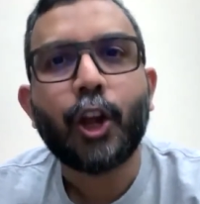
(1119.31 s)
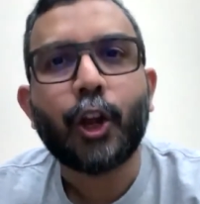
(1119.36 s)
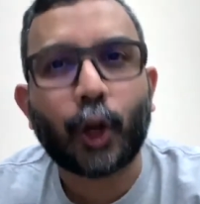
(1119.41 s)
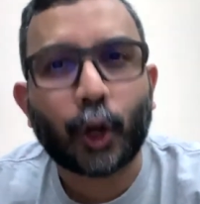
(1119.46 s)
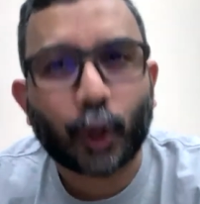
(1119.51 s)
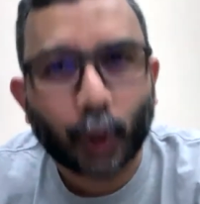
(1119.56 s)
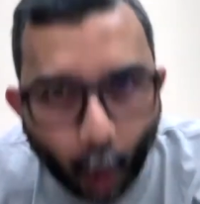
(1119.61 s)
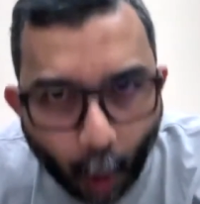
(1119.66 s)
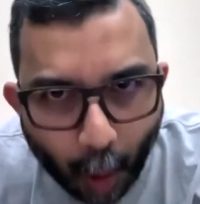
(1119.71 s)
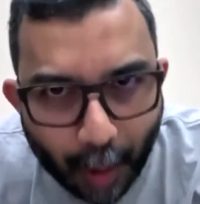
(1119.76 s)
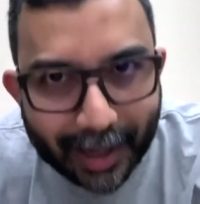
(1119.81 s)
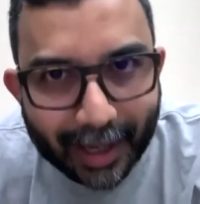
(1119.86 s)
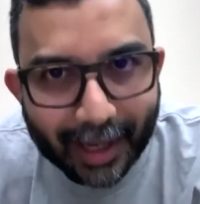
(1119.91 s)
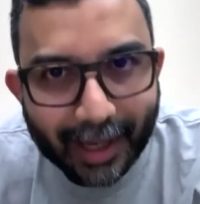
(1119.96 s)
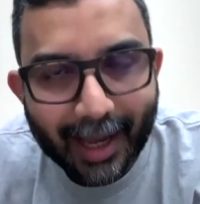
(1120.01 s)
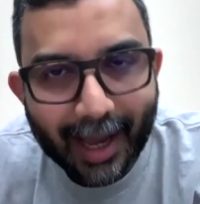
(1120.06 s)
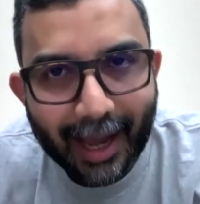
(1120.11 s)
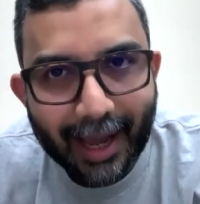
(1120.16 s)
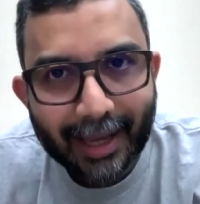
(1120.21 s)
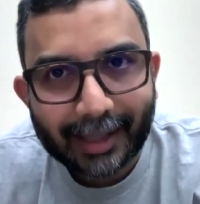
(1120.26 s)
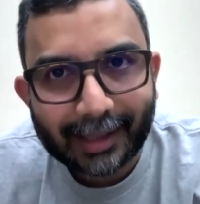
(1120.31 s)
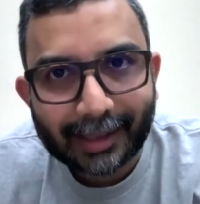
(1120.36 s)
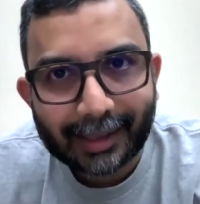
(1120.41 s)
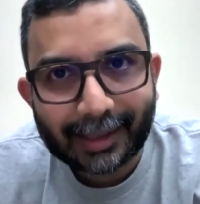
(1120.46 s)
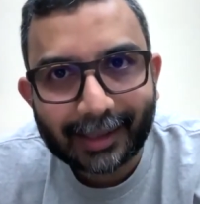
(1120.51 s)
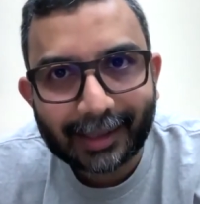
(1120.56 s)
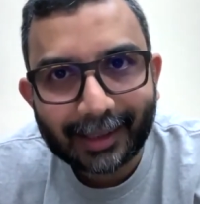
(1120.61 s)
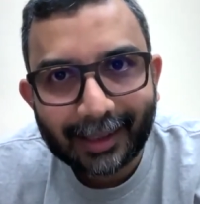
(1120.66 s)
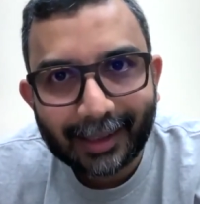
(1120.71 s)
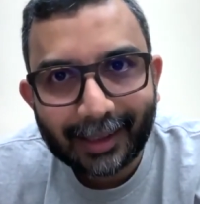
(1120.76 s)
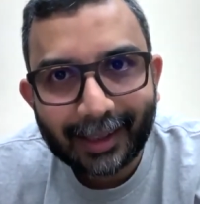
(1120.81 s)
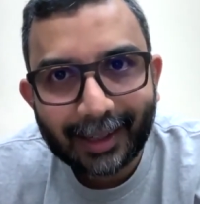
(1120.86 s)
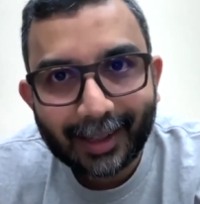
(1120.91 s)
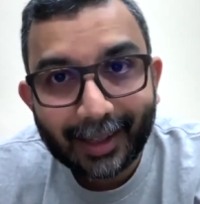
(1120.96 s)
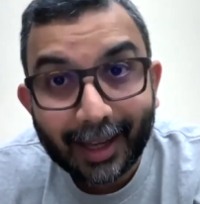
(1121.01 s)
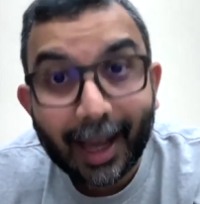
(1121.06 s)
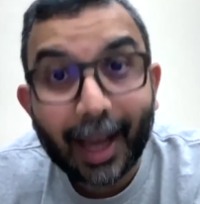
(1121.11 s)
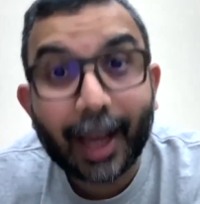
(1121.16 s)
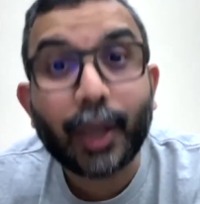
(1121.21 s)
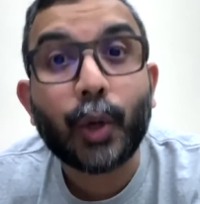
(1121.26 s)
growing, guys.
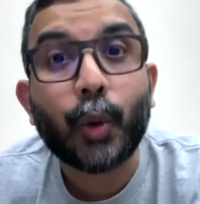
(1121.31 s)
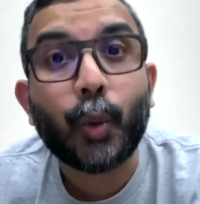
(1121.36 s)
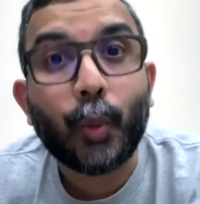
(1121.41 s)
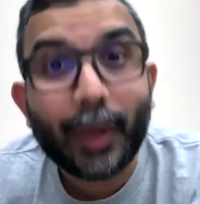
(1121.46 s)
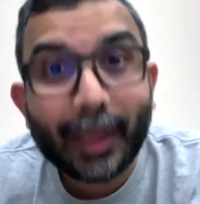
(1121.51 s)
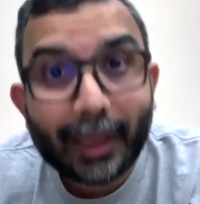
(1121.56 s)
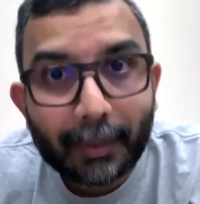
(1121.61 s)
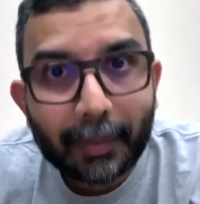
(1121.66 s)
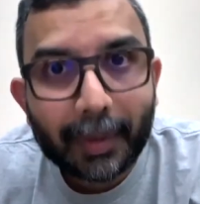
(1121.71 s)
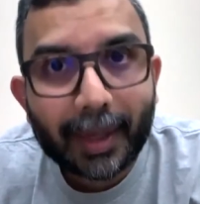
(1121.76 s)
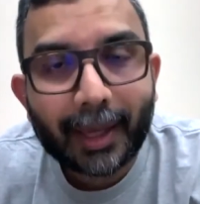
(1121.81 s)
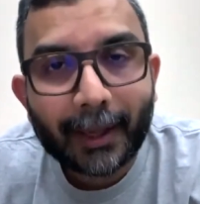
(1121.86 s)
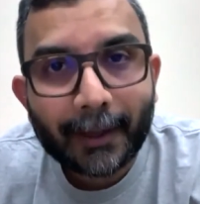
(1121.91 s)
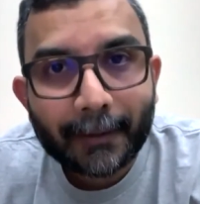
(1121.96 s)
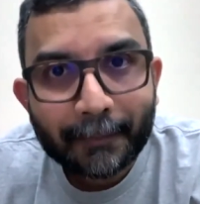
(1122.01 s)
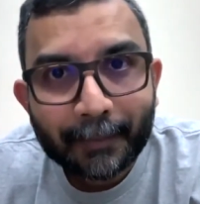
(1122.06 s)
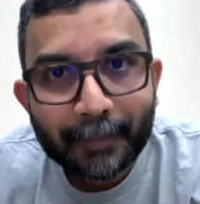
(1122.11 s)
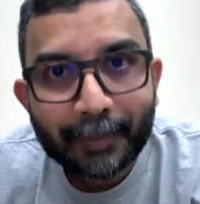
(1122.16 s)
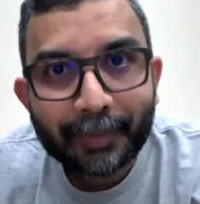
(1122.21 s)
Are you with me?